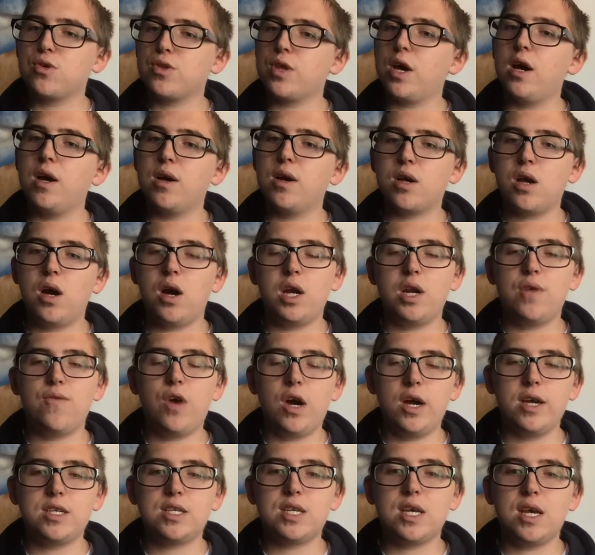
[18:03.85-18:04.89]
that kind of
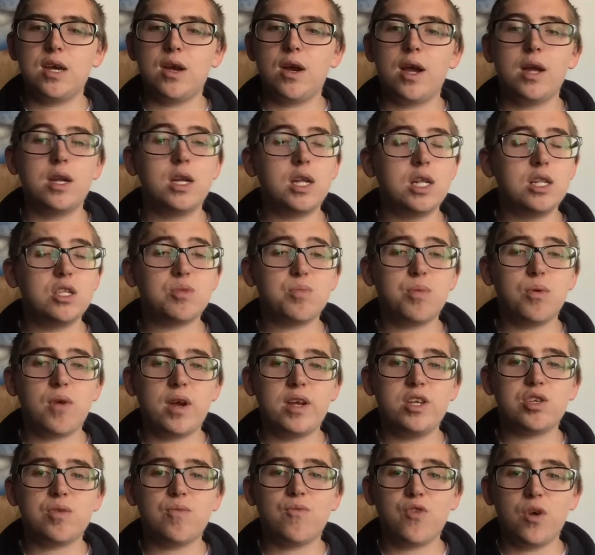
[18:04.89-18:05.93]
idea and
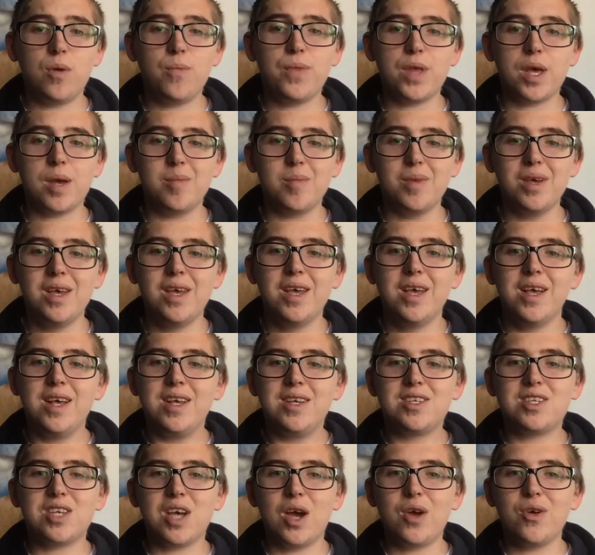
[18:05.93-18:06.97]
inspiration from them.
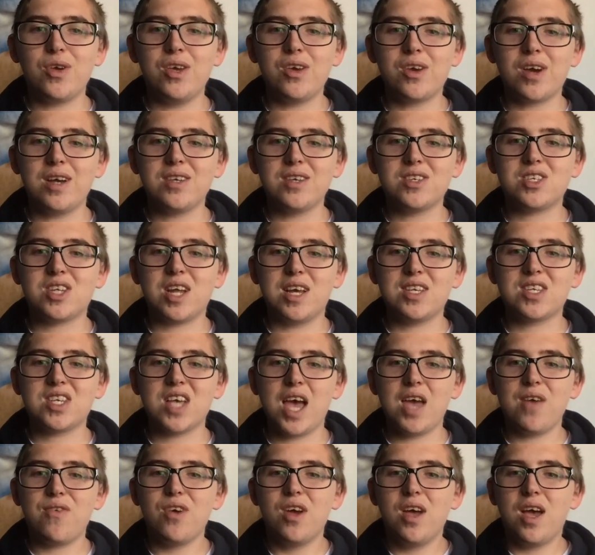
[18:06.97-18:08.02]
So you guys stay
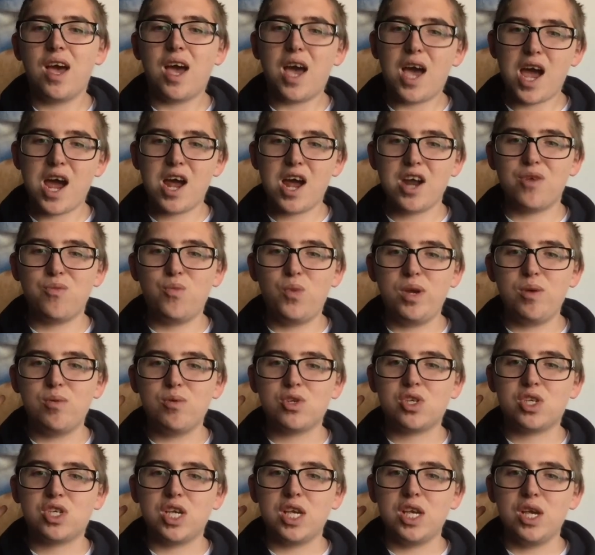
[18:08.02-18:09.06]
safe, and we will
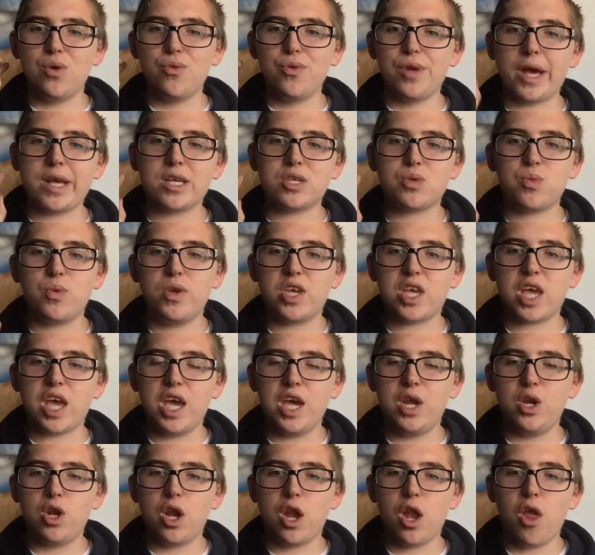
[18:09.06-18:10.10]
see you next week
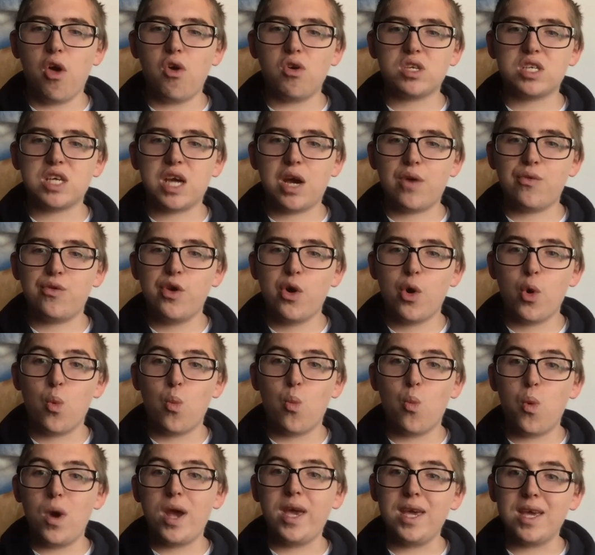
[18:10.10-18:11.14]
in lockdown
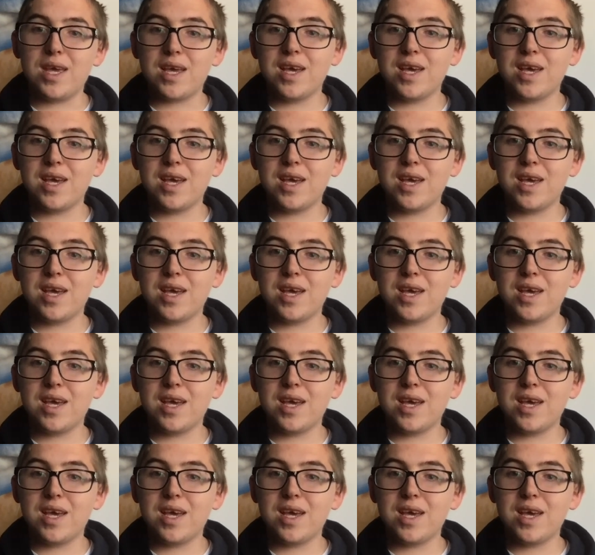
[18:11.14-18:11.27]
week